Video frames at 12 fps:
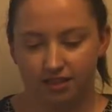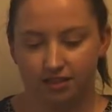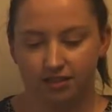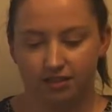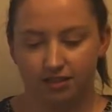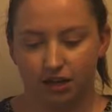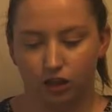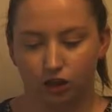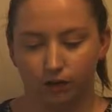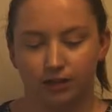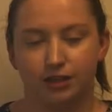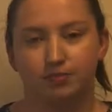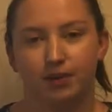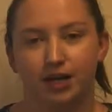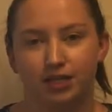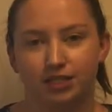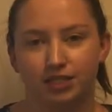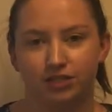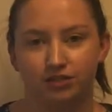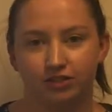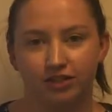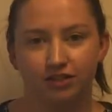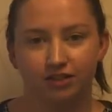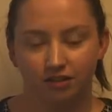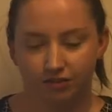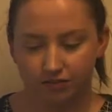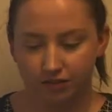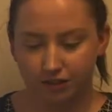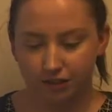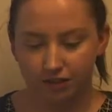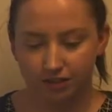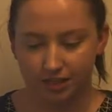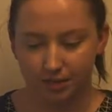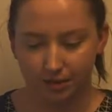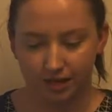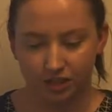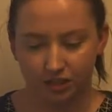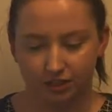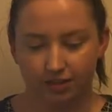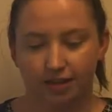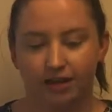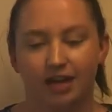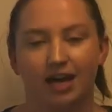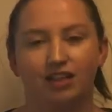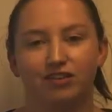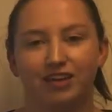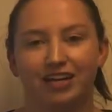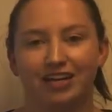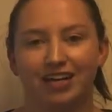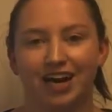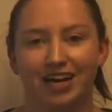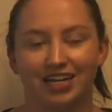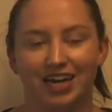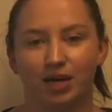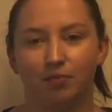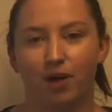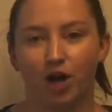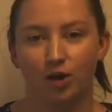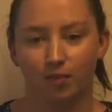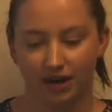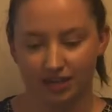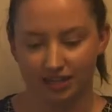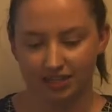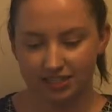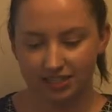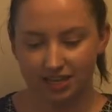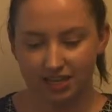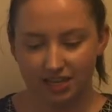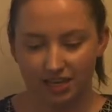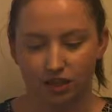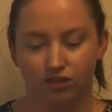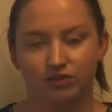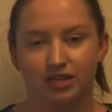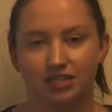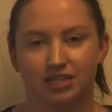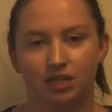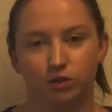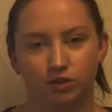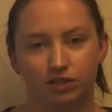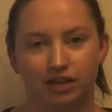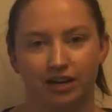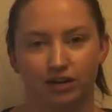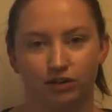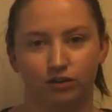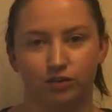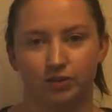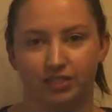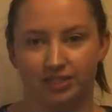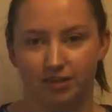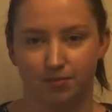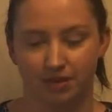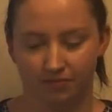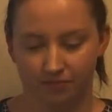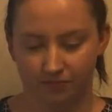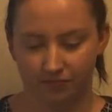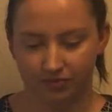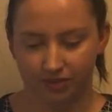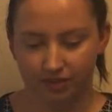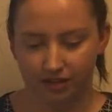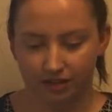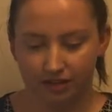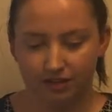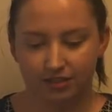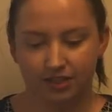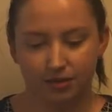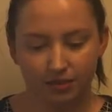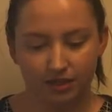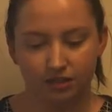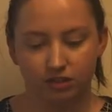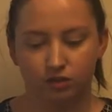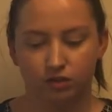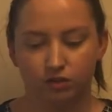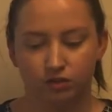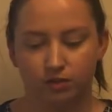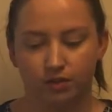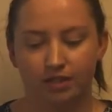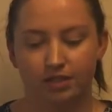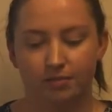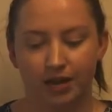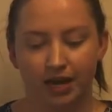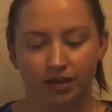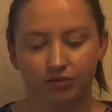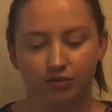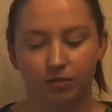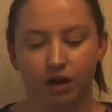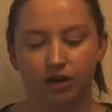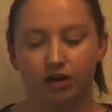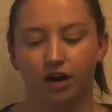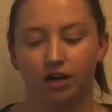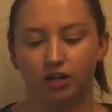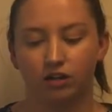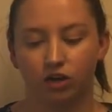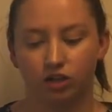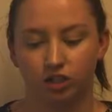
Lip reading: This, along with his past history, physical examination, and elevated cardiac biomarkers, are the reason he was diagnosed with STEMI. STEMI is caused when the demand for myocardial